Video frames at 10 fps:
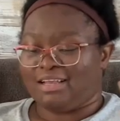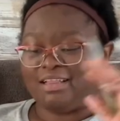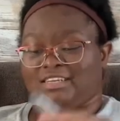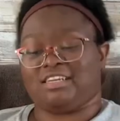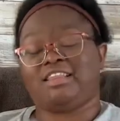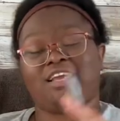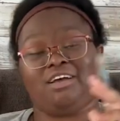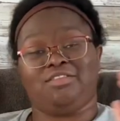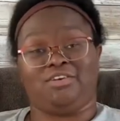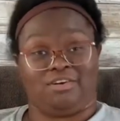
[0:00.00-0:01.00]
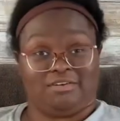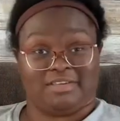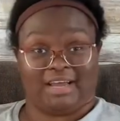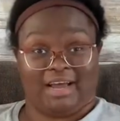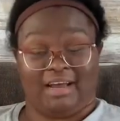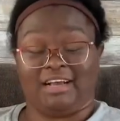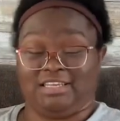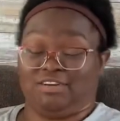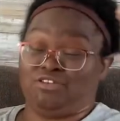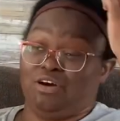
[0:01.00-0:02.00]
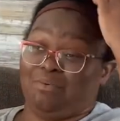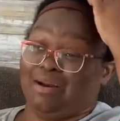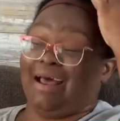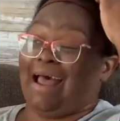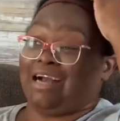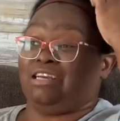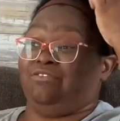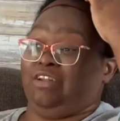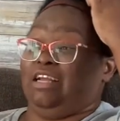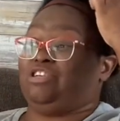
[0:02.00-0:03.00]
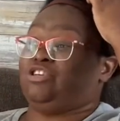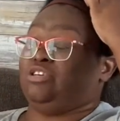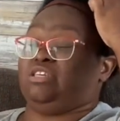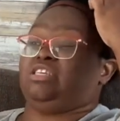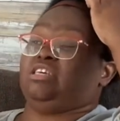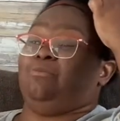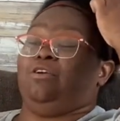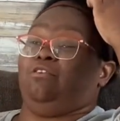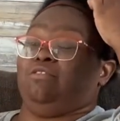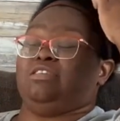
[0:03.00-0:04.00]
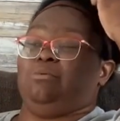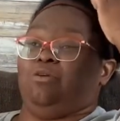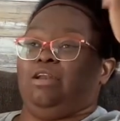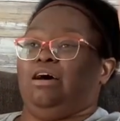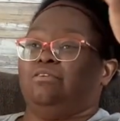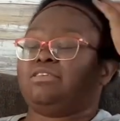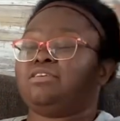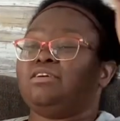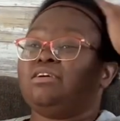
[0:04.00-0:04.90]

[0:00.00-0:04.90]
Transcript: There's nothing on the girl side because there's no one actively choosing someone over someone else.